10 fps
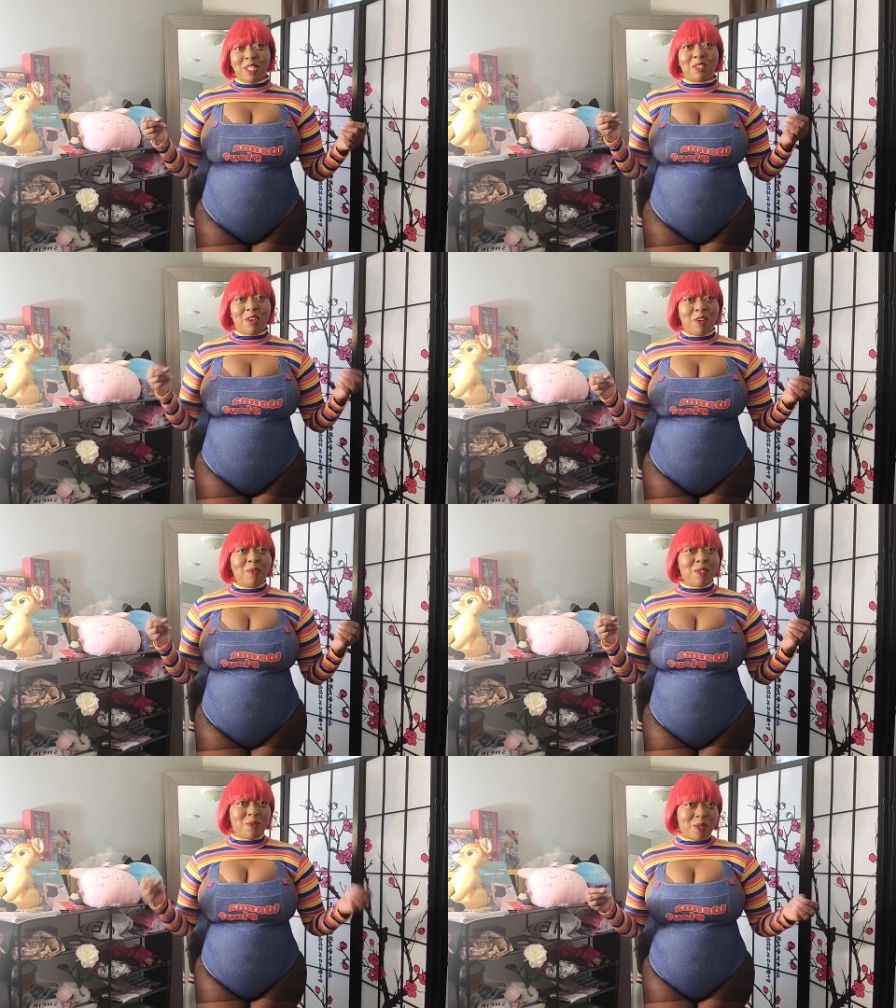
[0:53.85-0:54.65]
The
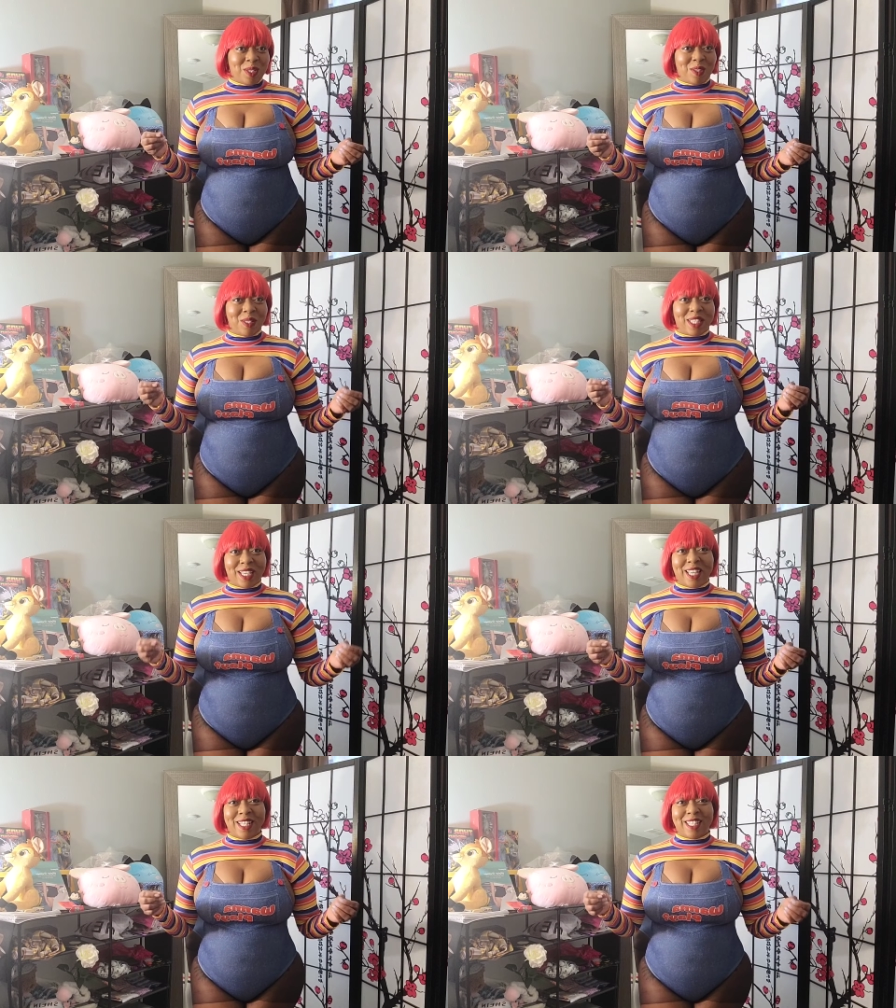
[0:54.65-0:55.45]
struggle was real
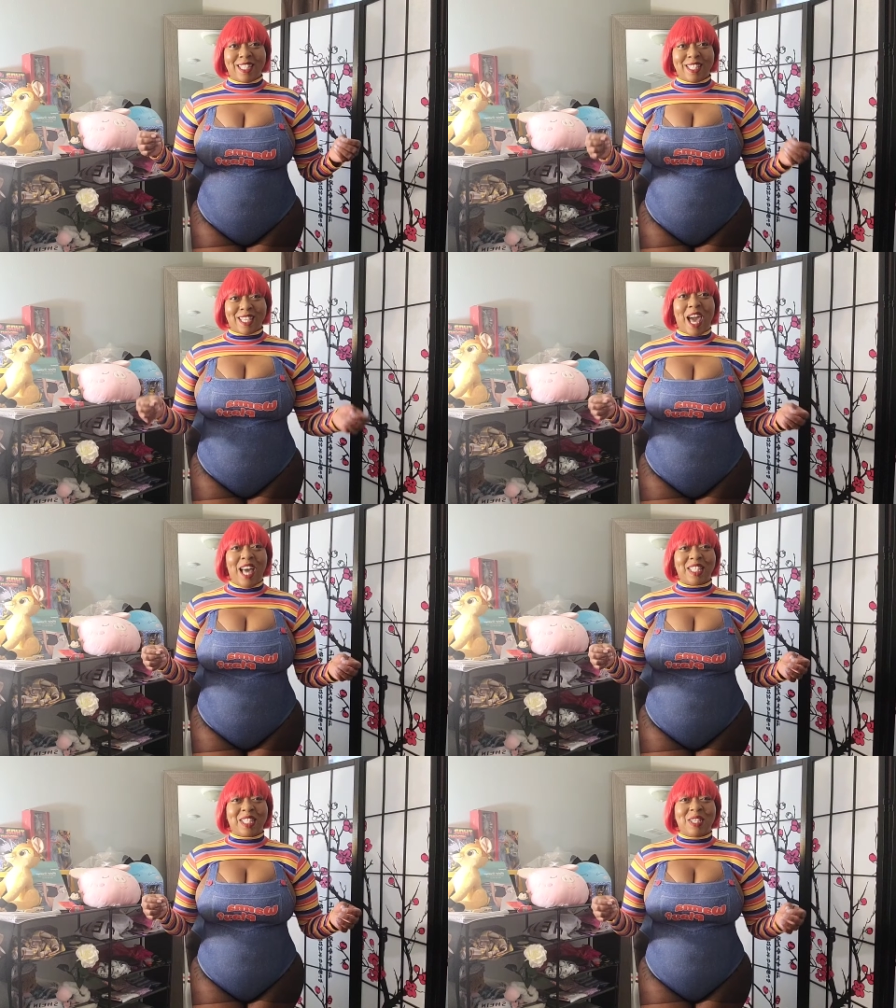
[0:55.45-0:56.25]
to get into this
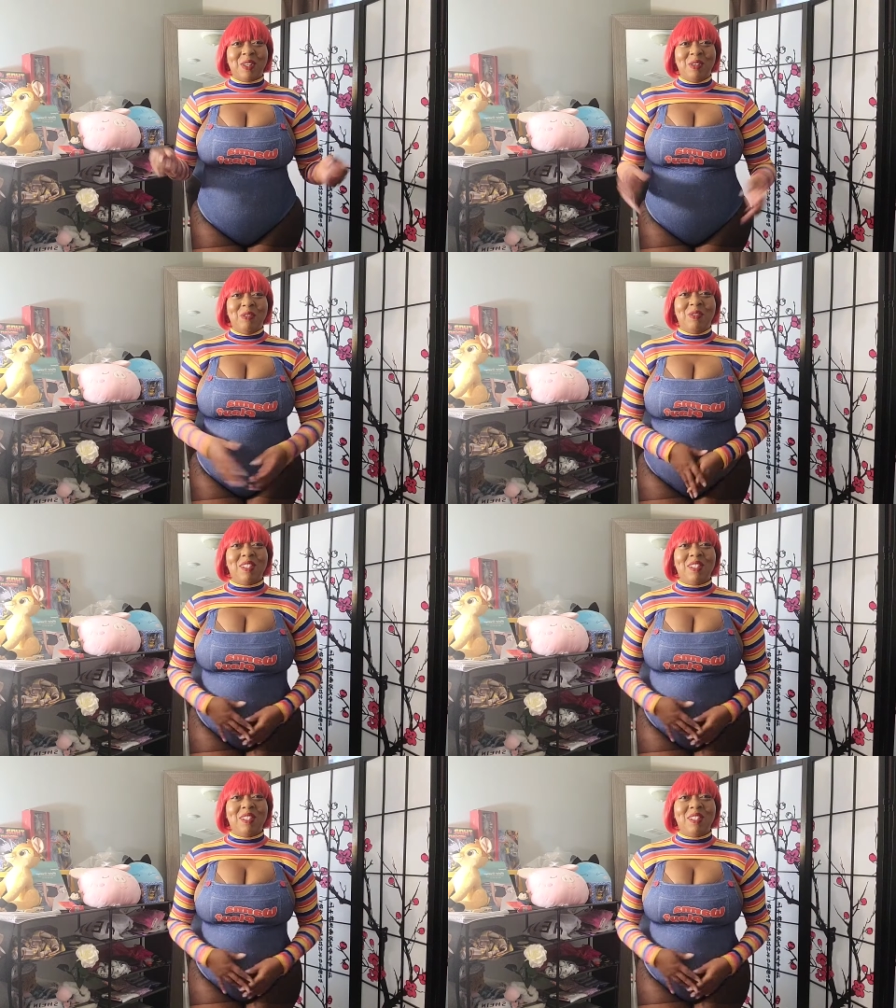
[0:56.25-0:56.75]
costume.